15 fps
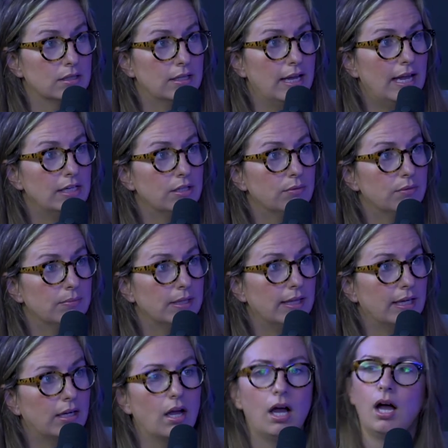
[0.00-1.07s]
and you would be
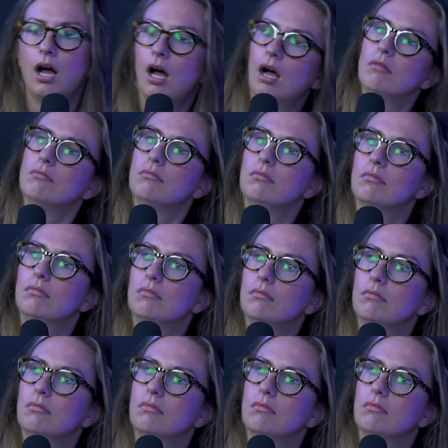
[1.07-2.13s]
like, hey,
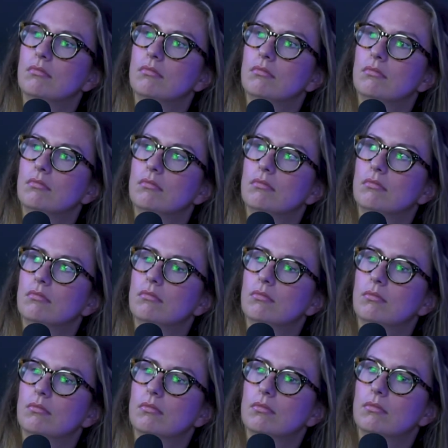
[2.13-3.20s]
excuse me, Pastor Clark,
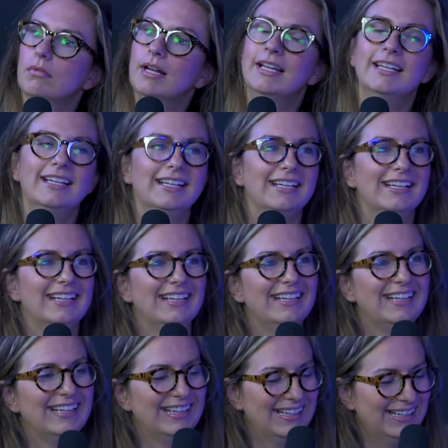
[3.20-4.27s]
stop right there.
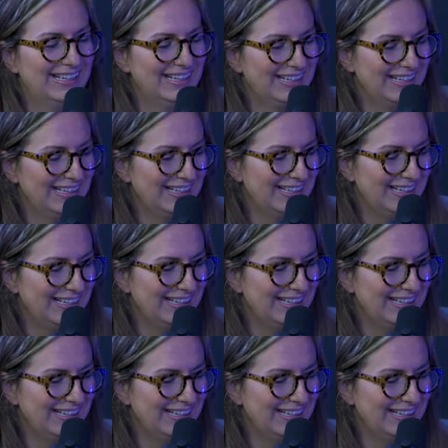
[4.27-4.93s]
What are you getting at?